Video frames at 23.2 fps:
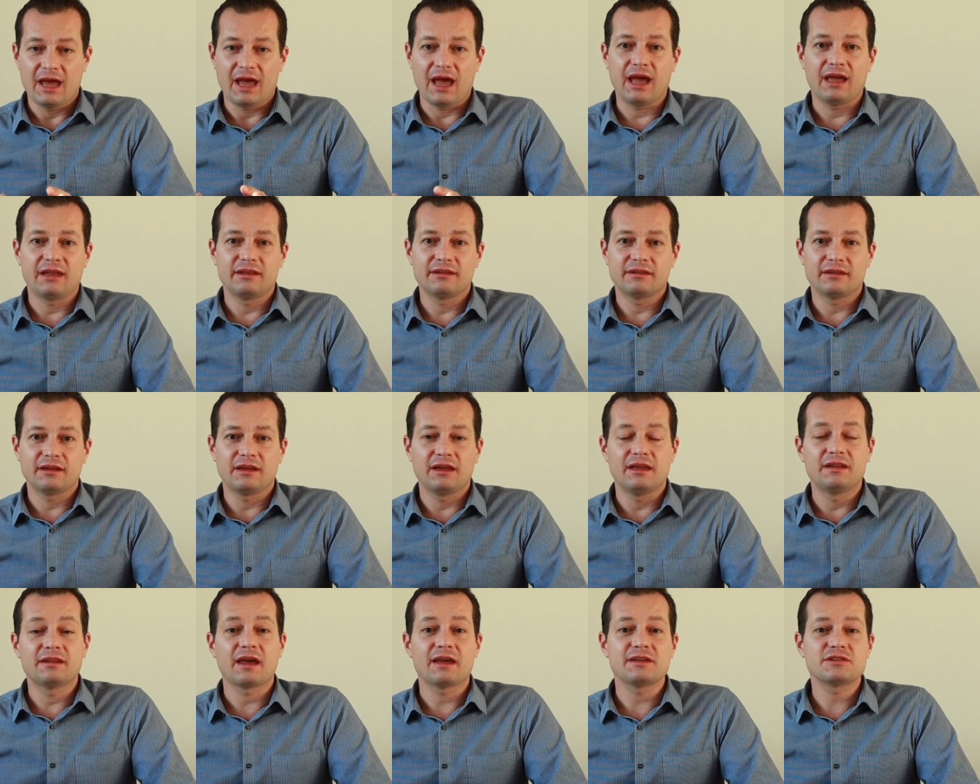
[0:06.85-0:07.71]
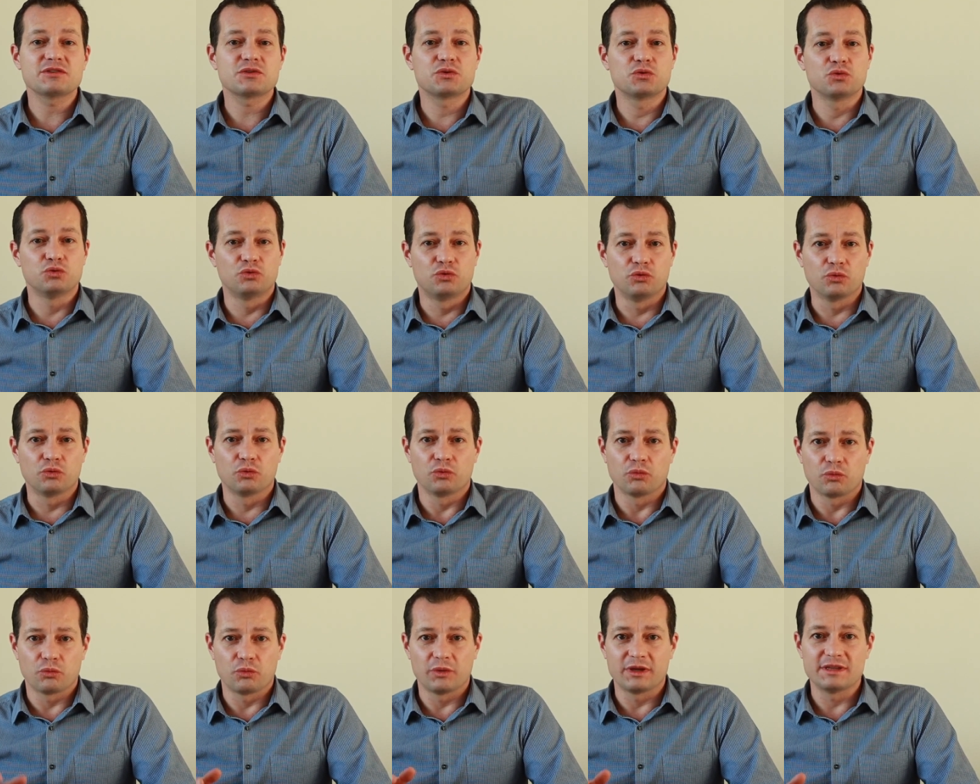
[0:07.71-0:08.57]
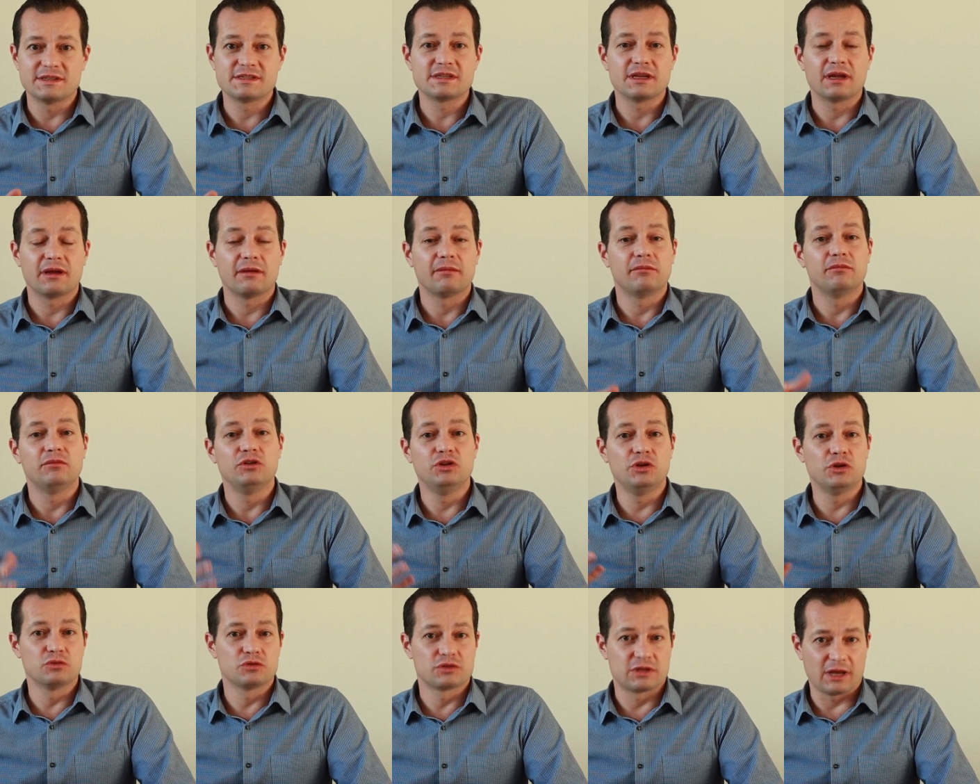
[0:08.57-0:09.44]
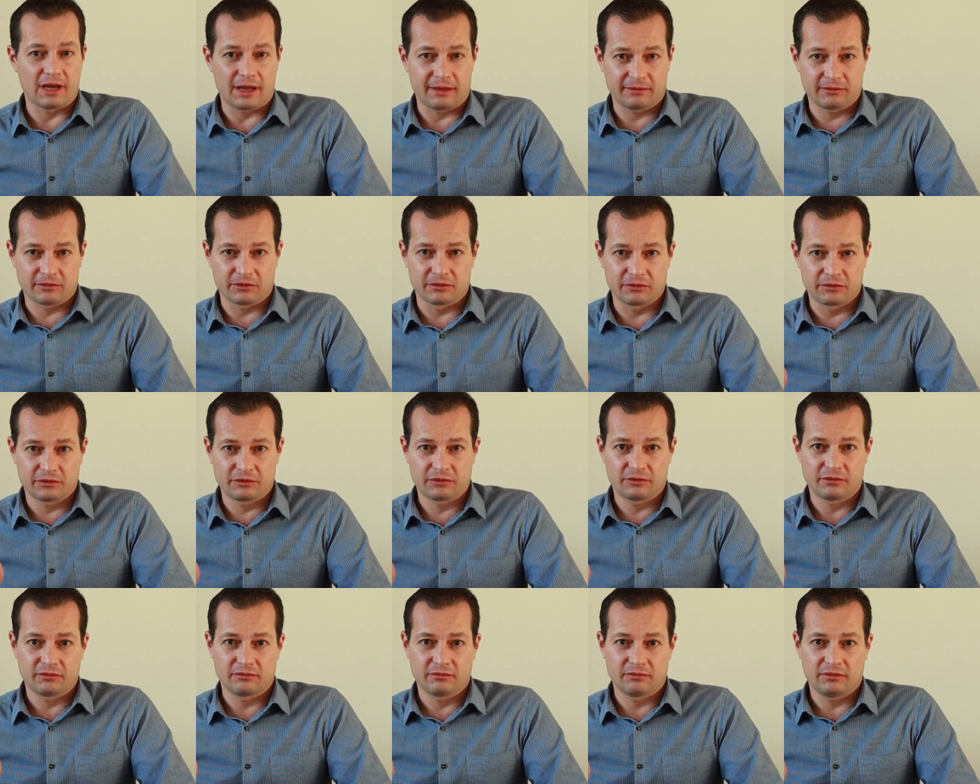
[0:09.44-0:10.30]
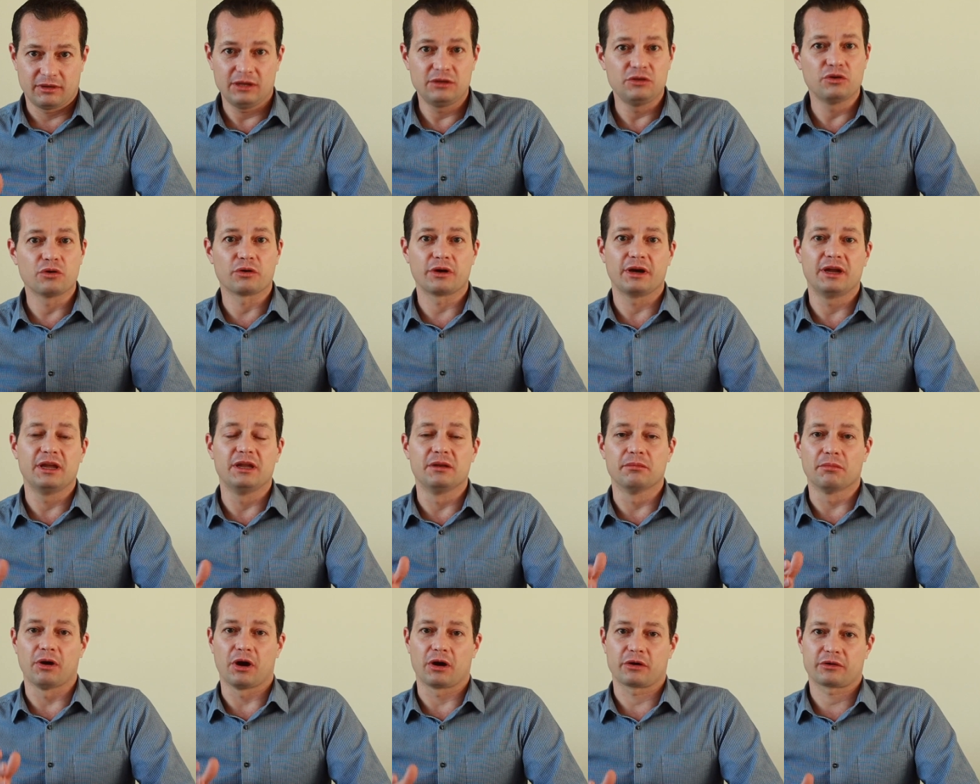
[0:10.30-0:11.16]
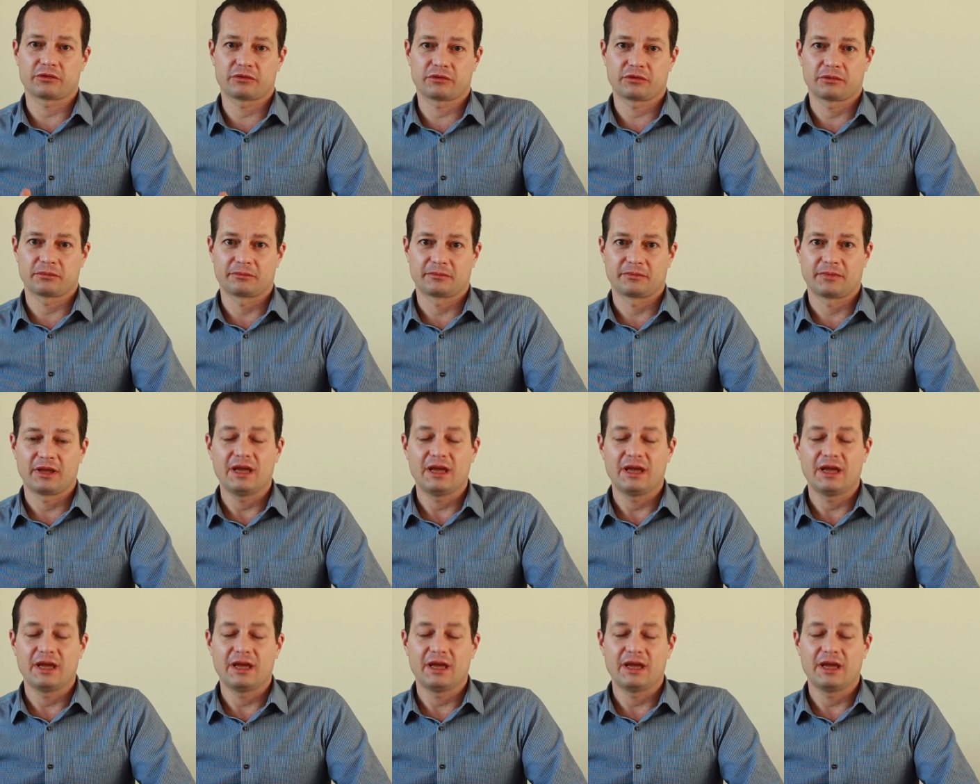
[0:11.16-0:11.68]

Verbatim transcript: and it has to do with newsletters in your inbox.